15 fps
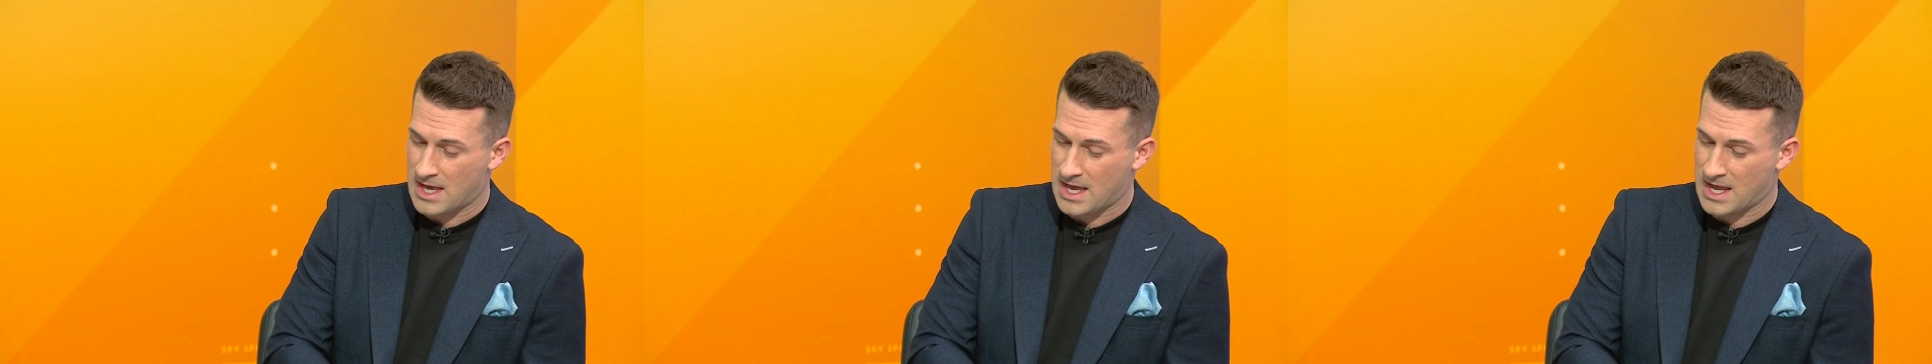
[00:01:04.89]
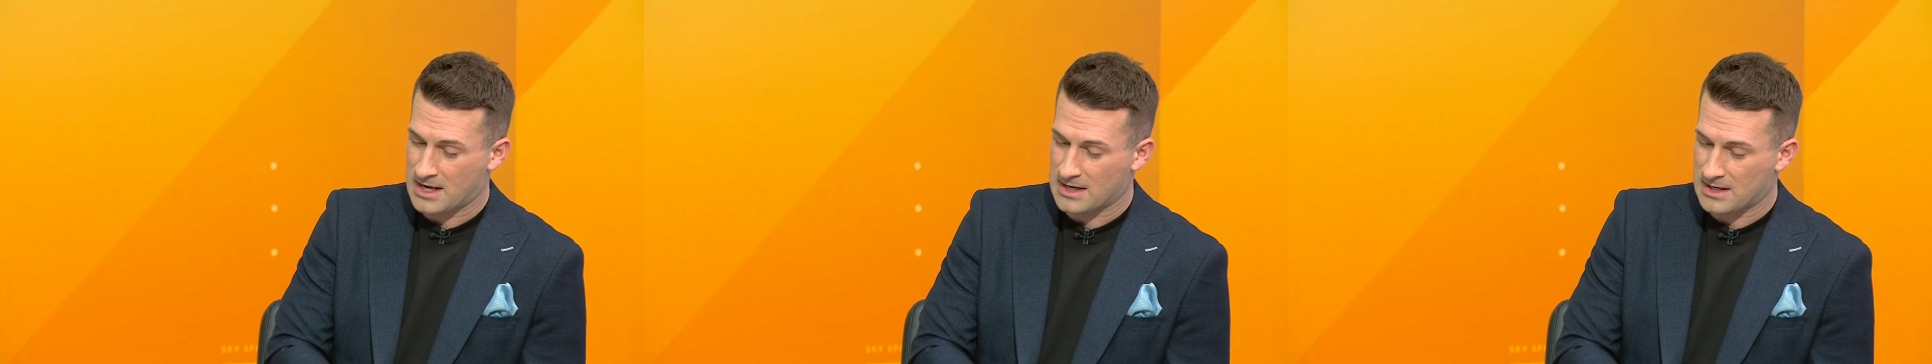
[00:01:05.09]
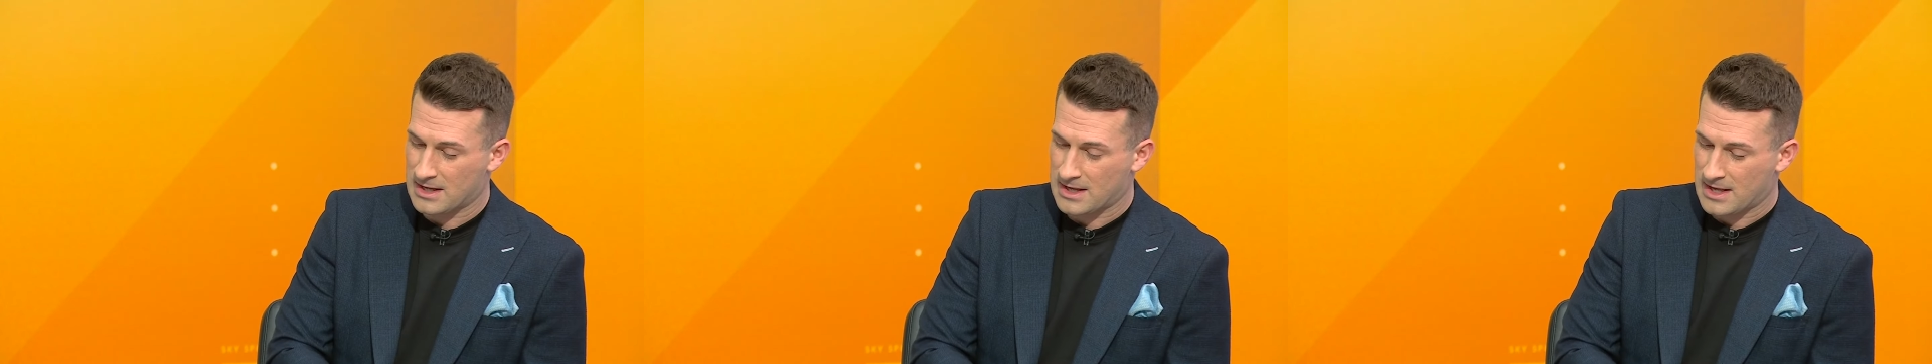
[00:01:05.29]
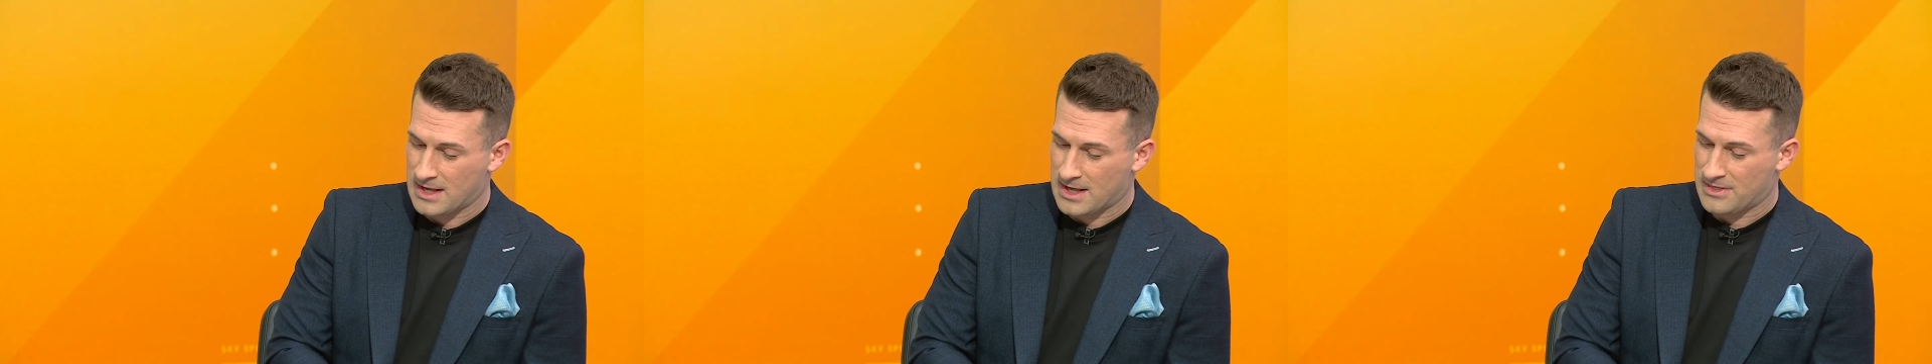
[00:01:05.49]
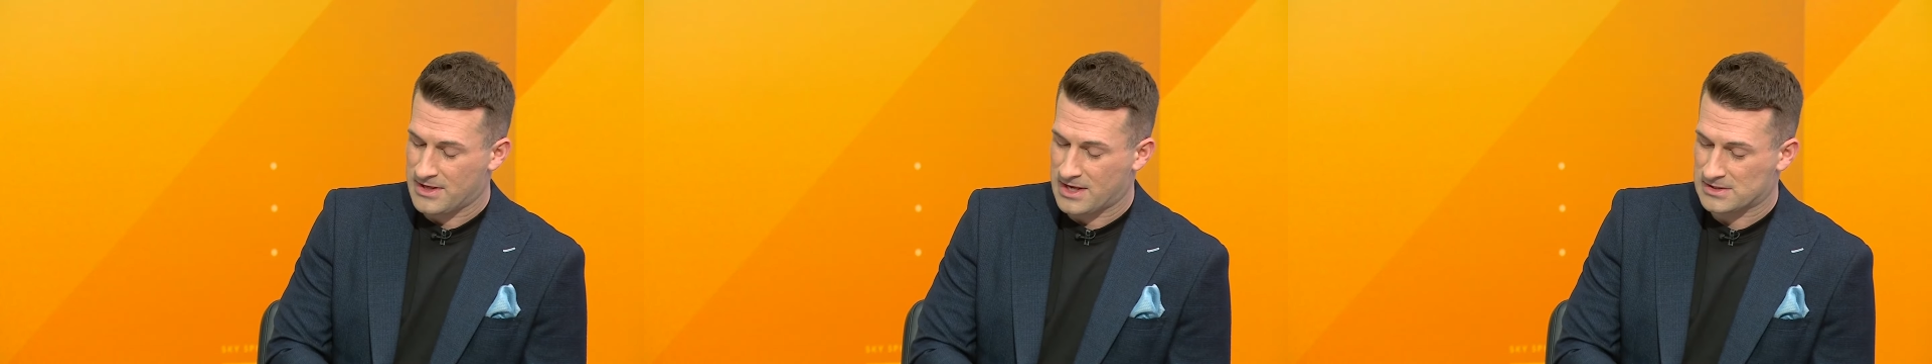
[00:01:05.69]
in
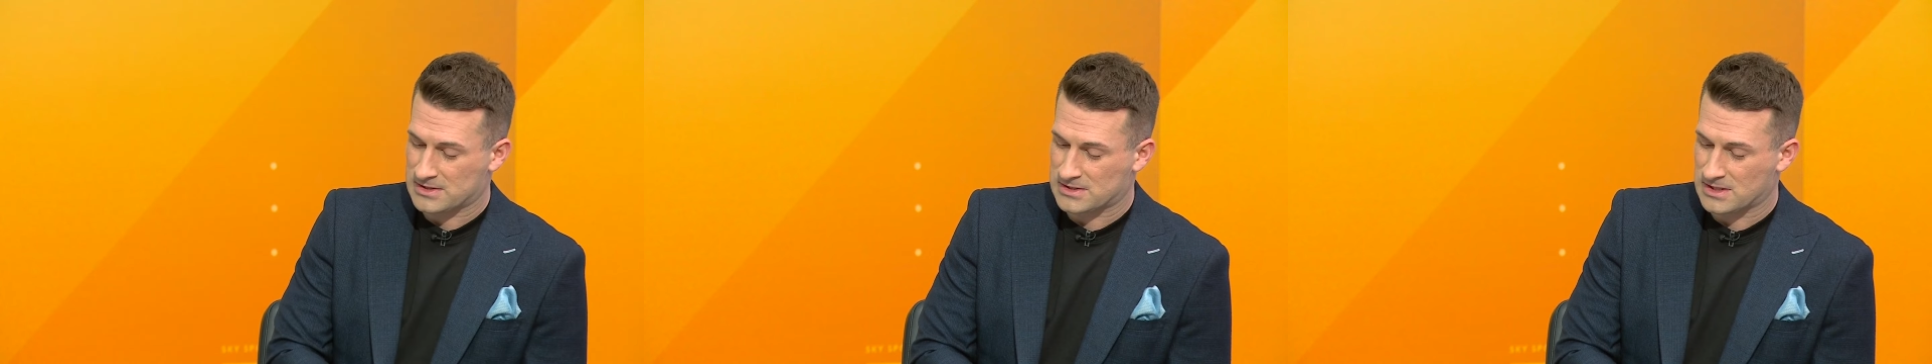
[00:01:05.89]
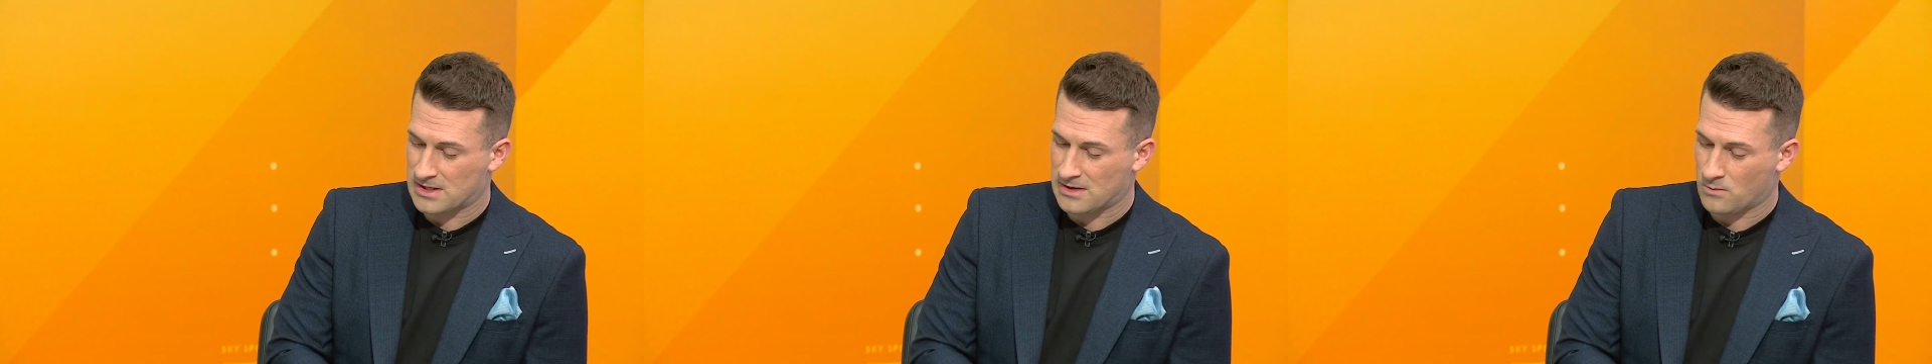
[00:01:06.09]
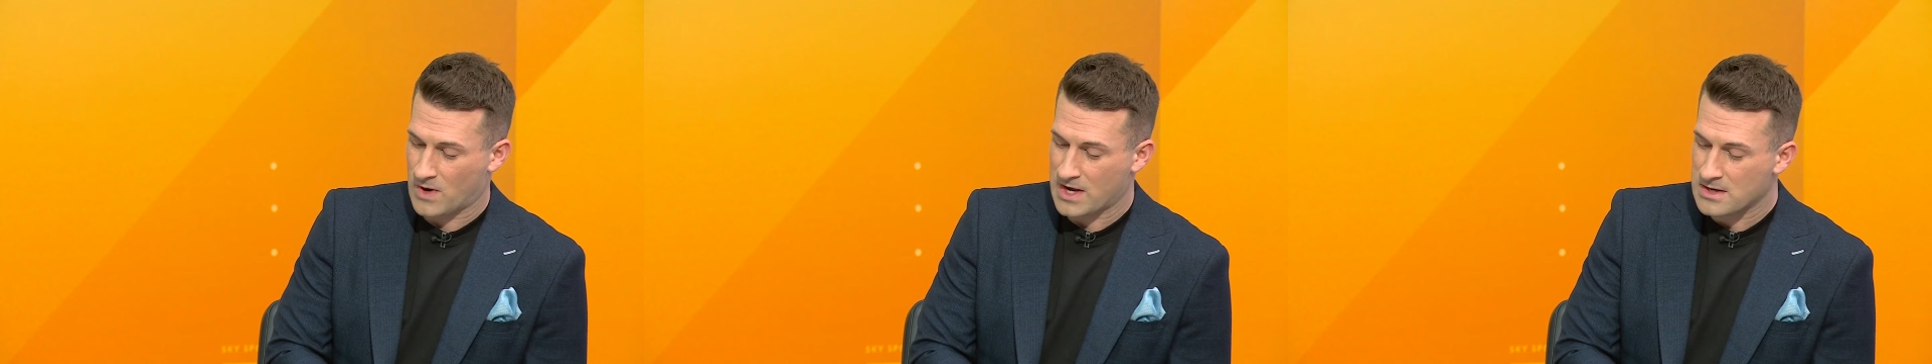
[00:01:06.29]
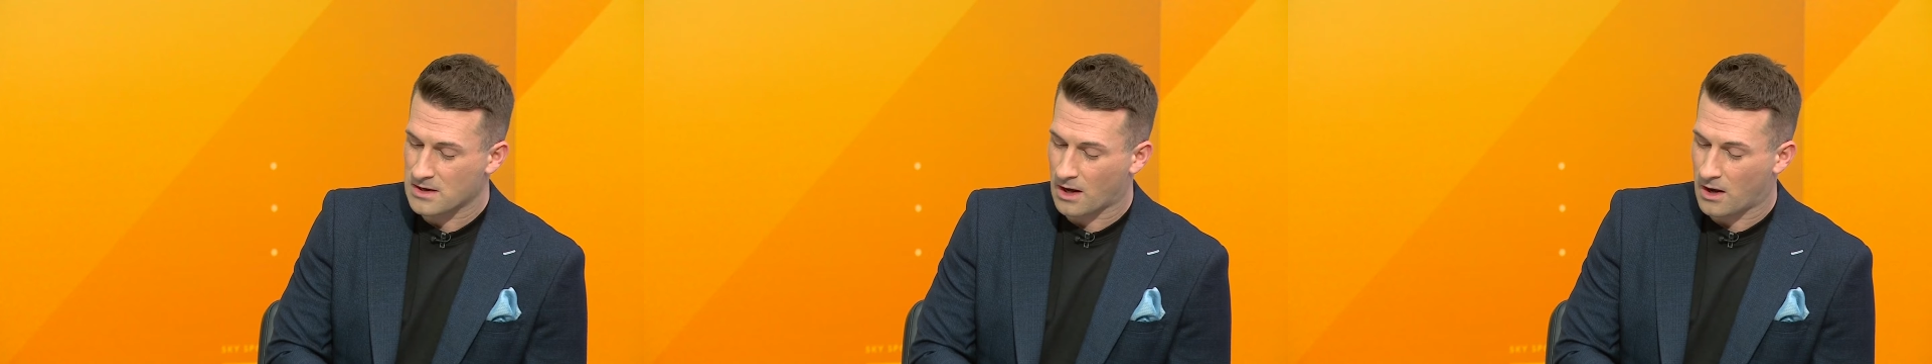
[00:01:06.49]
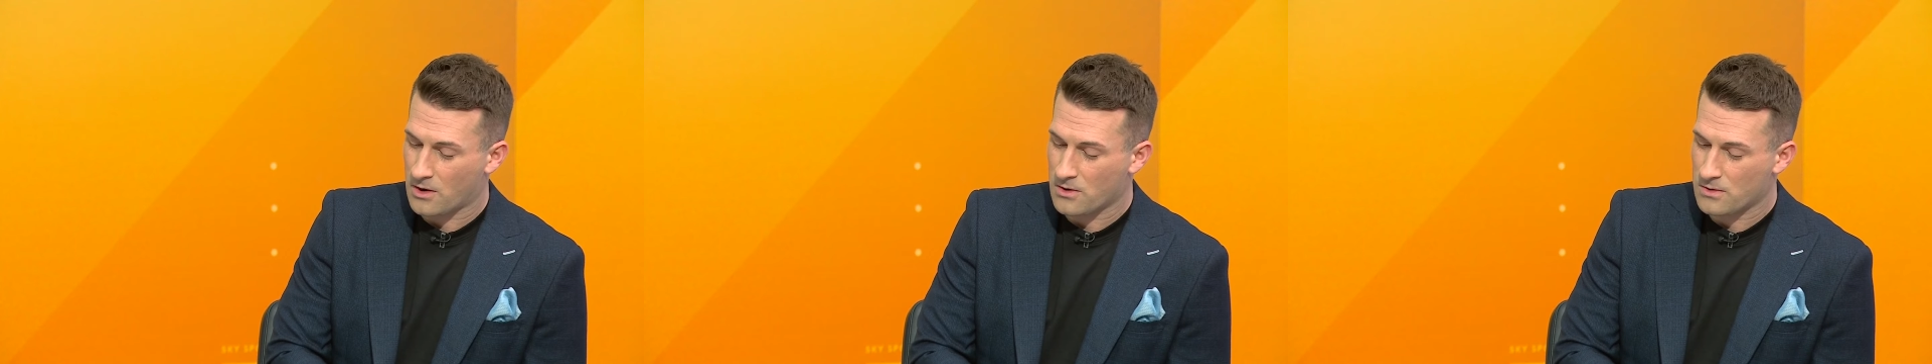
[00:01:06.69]
this
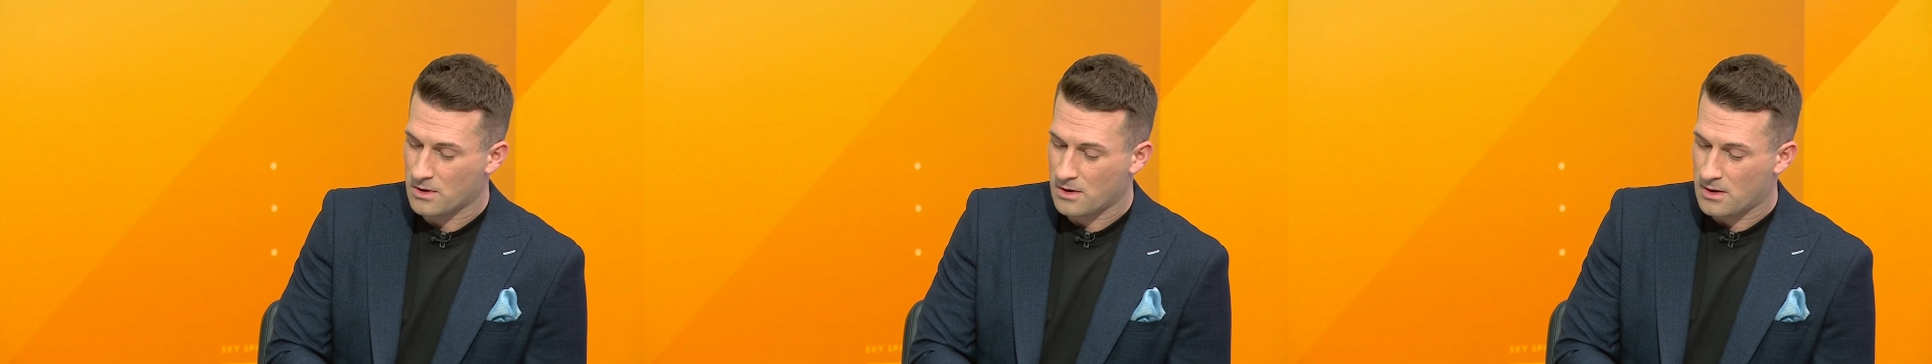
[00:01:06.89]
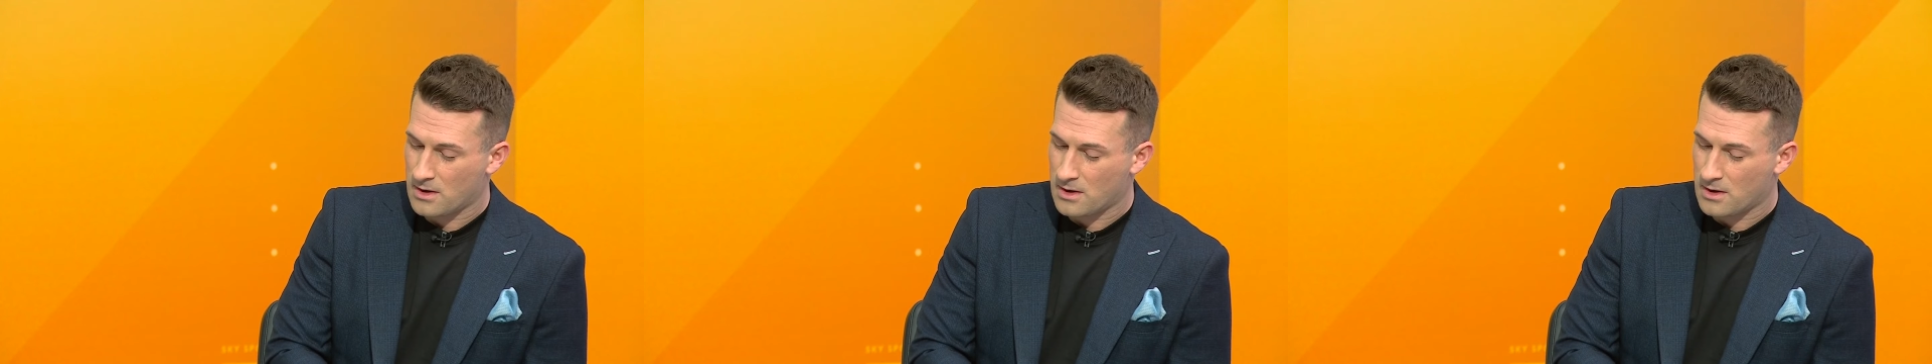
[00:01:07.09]
window,